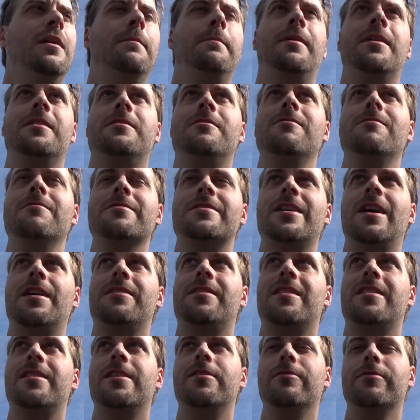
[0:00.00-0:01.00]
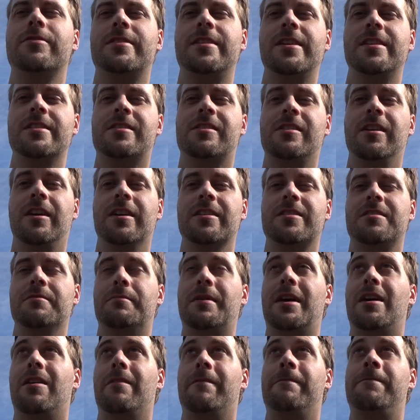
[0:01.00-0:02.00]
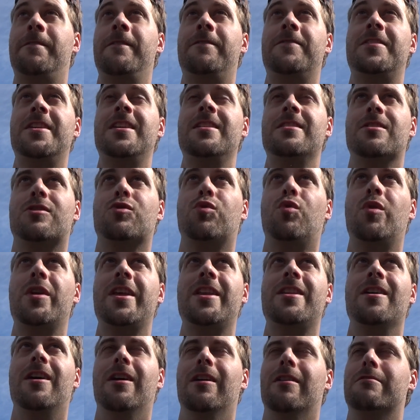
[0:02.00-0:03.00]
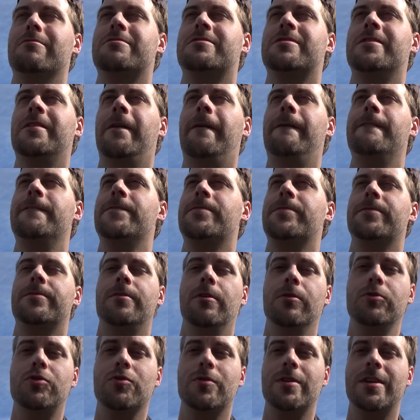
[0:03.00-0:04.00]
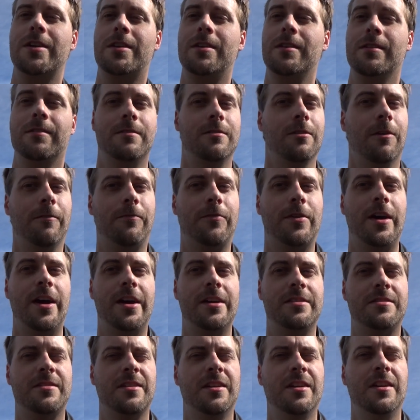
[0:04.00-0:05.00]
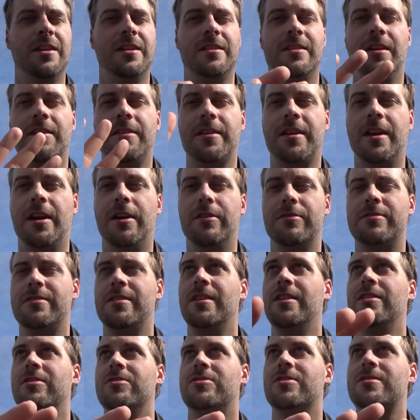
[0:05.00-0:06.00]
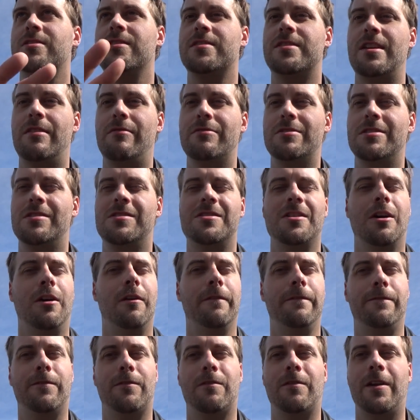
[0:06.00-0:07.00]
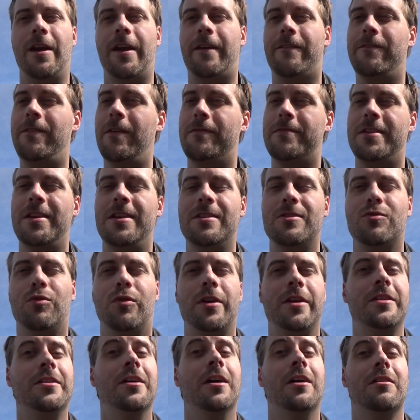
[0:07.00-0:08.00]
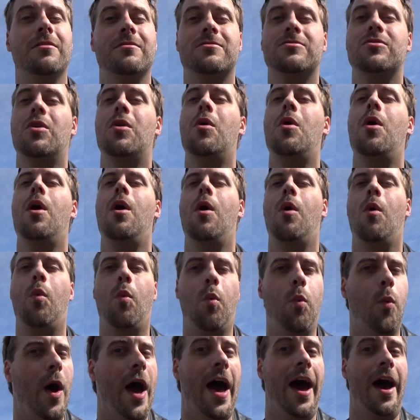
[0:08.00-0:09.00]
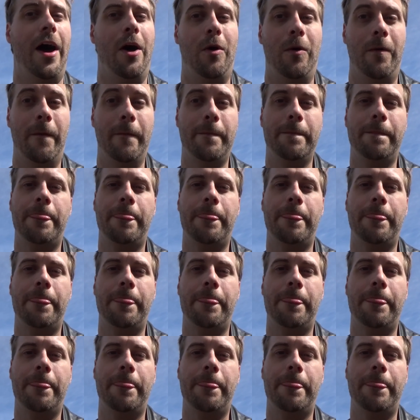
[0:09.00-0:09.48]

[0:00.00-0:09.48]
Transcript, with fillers: but it turns out that those things cost about 15 to $20 no drink, no fries, nothing else, just the sandwich itself for like $15, $20. Wow.